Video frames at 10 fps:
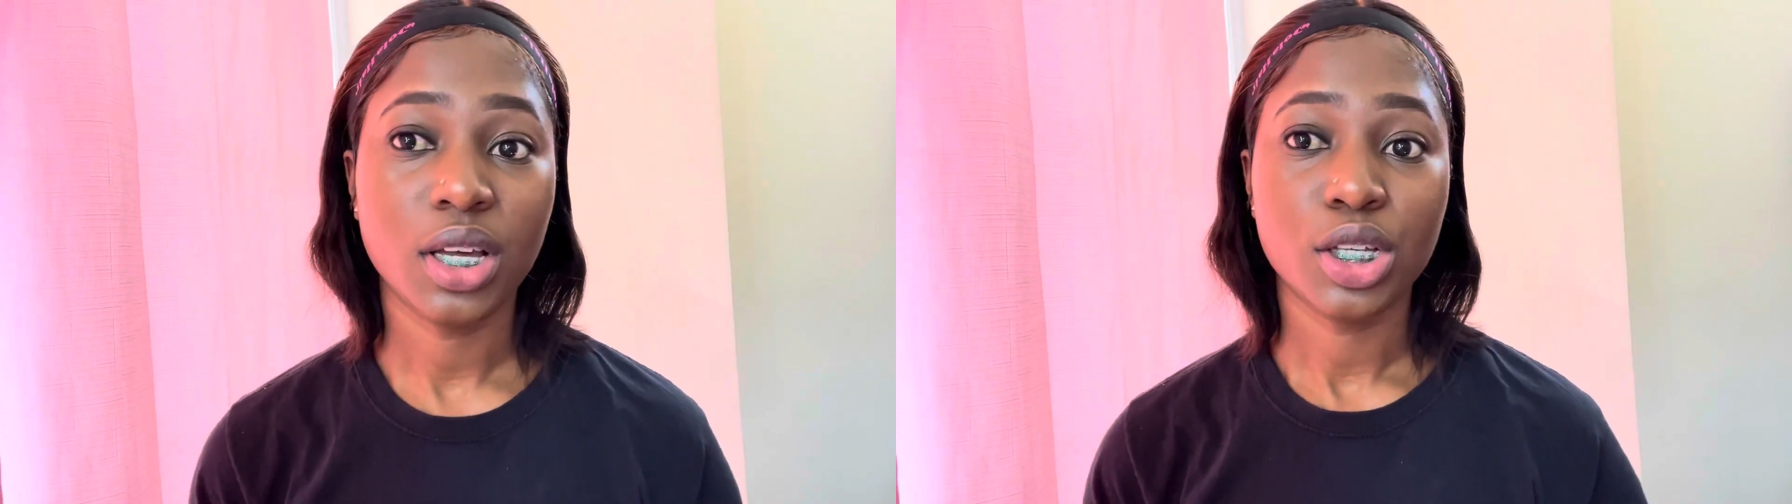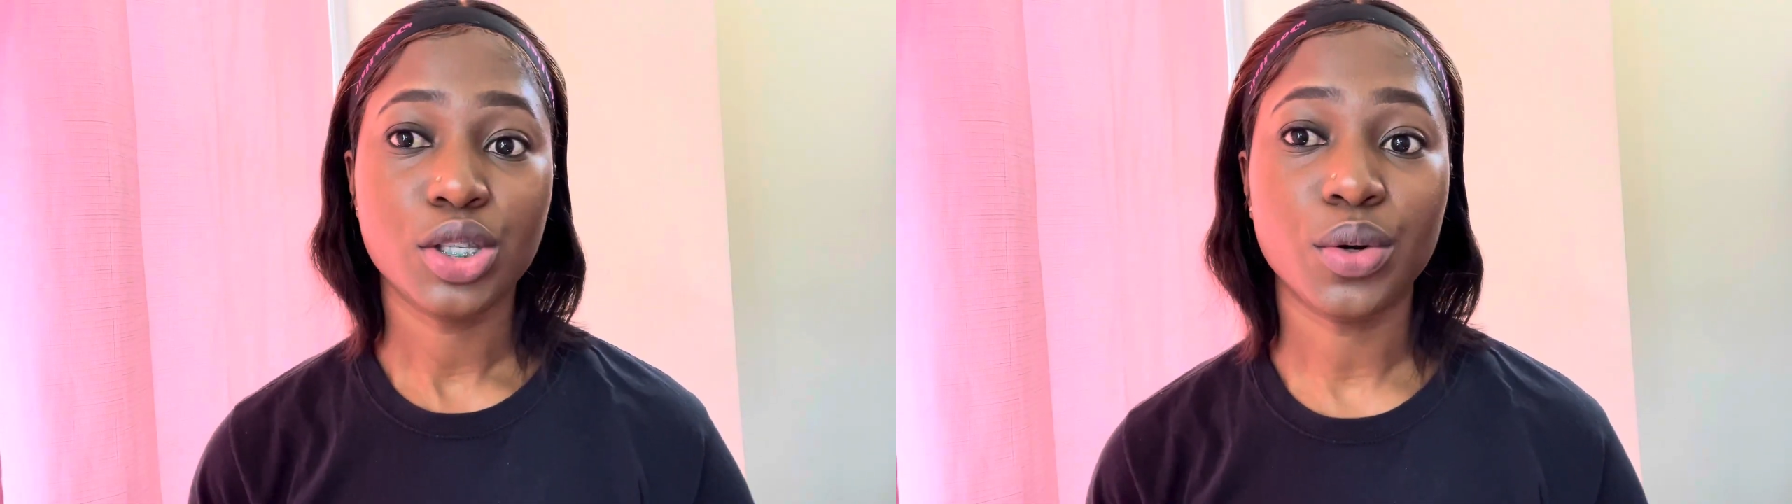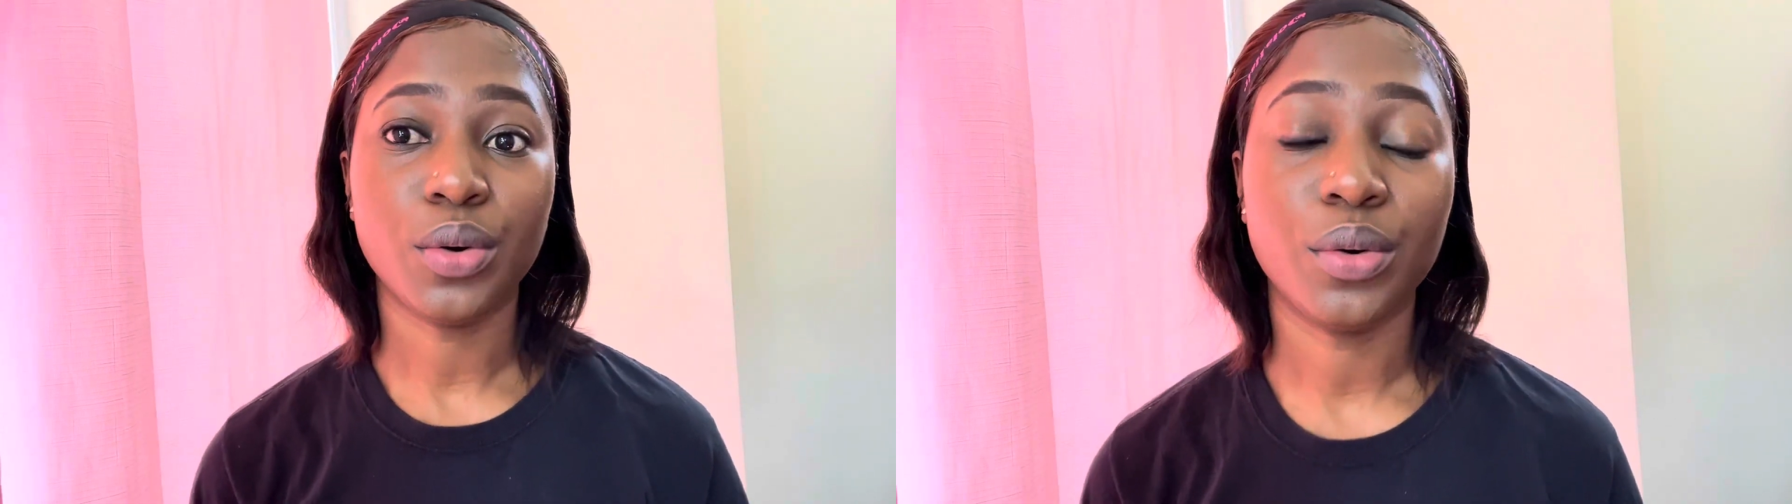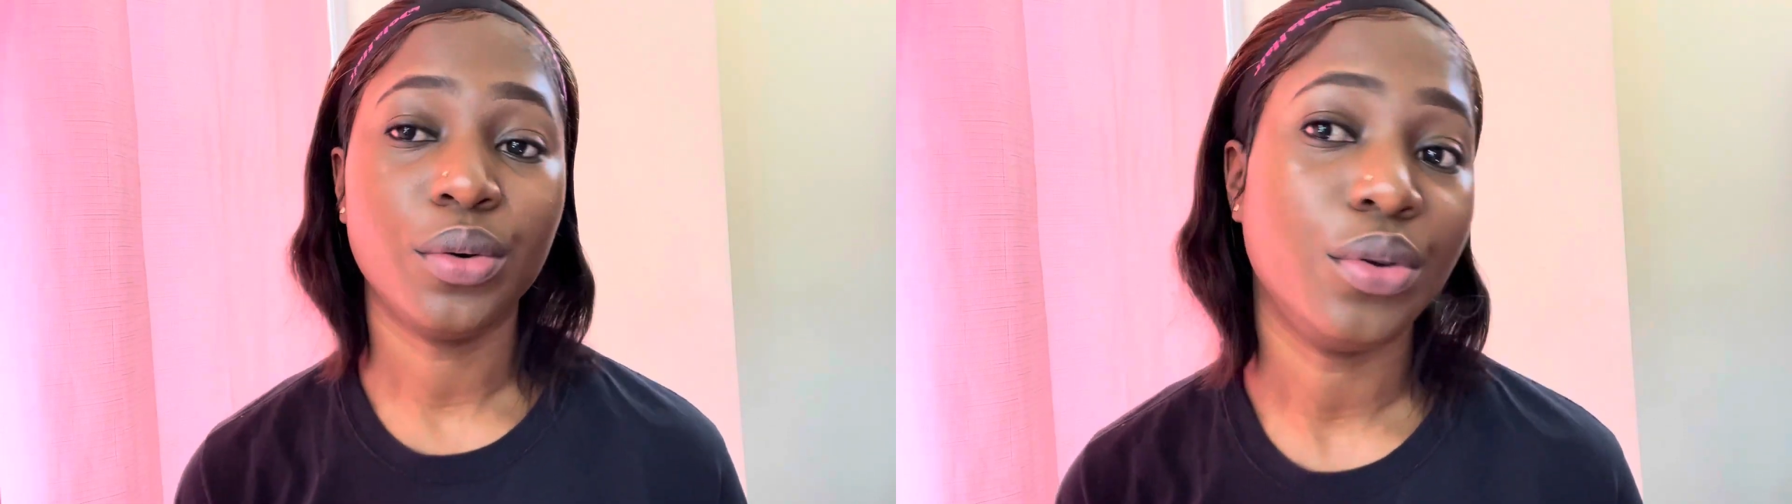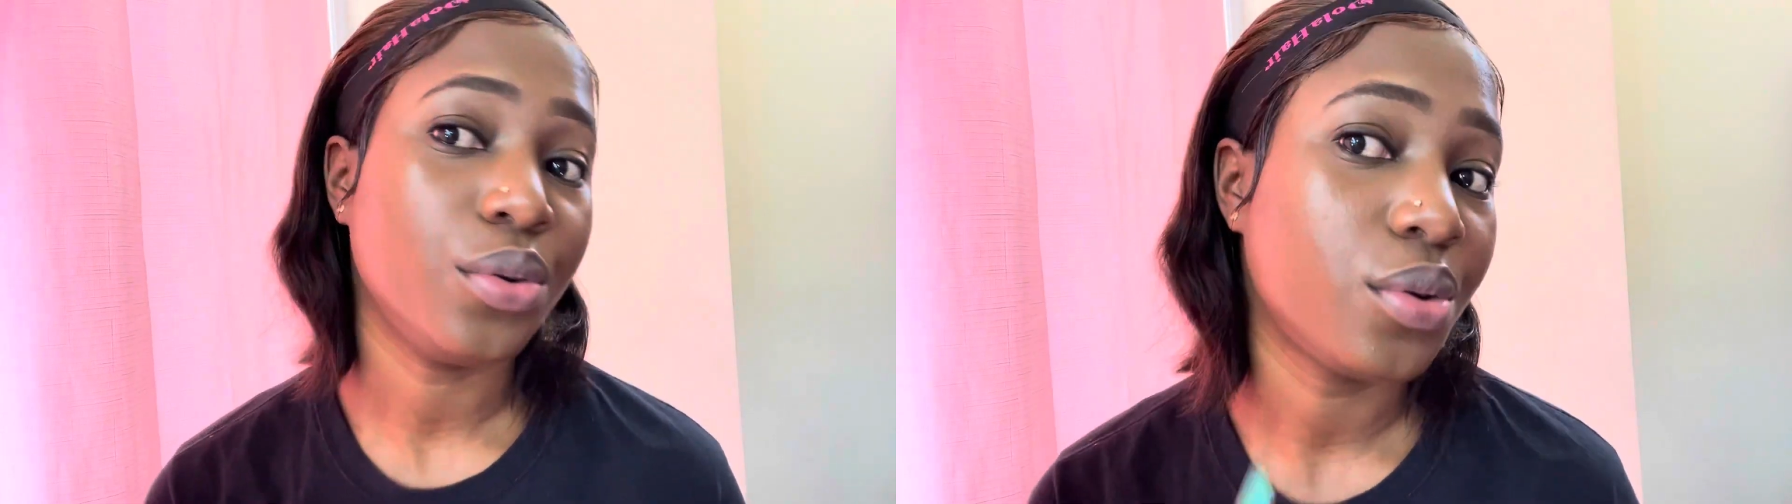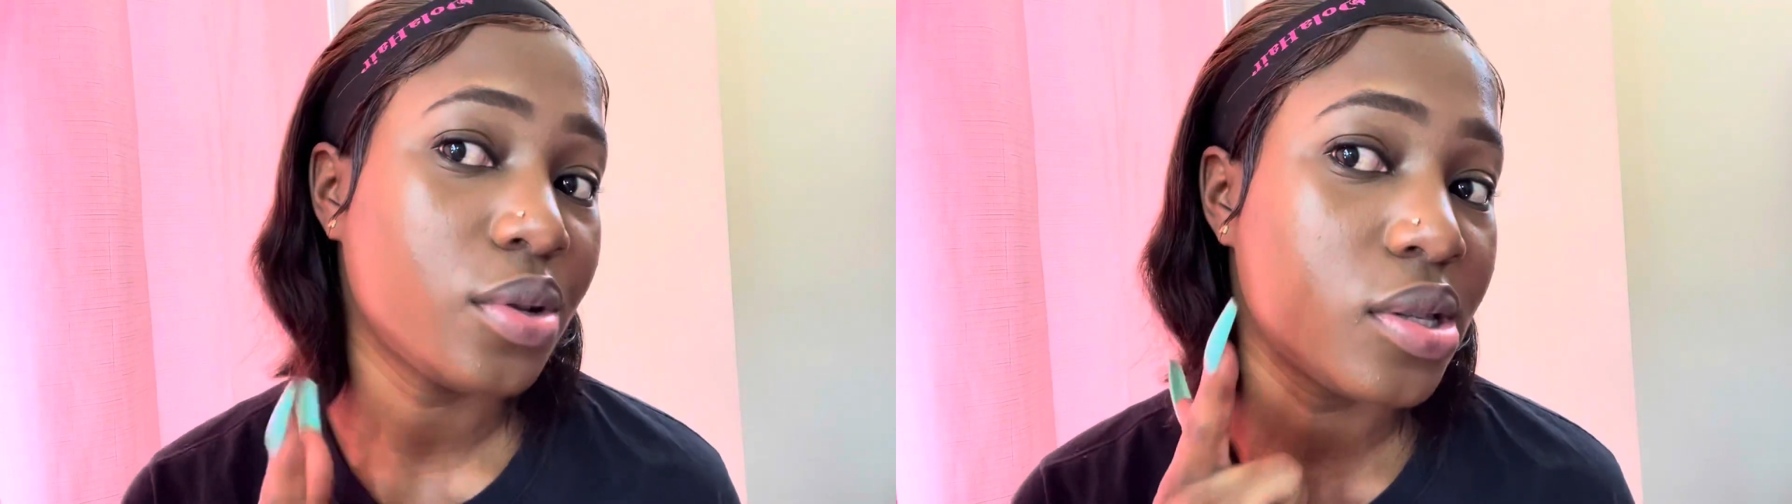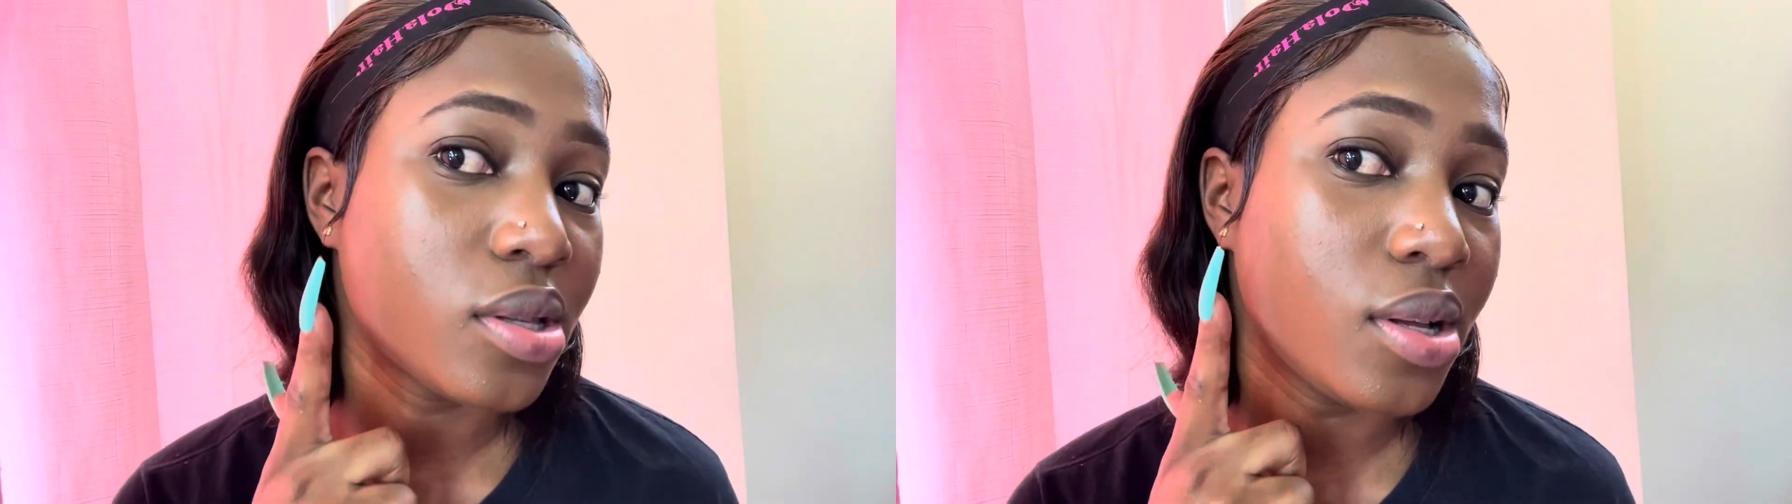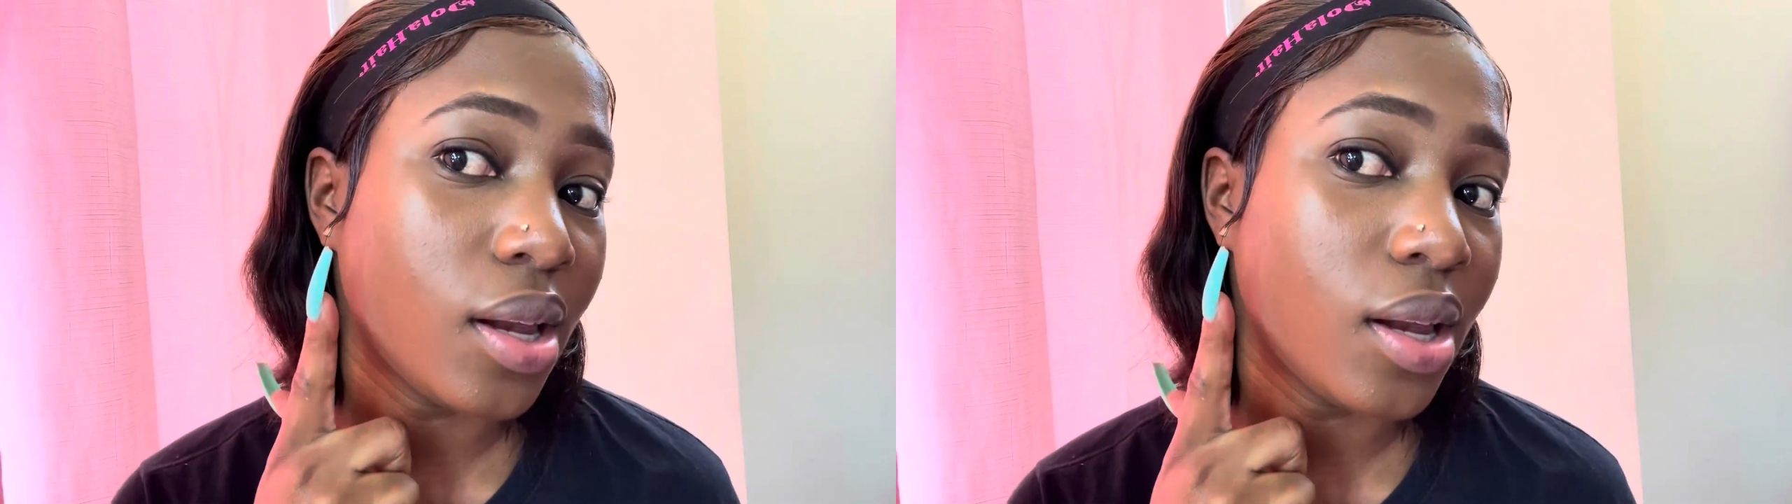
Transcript: So you could see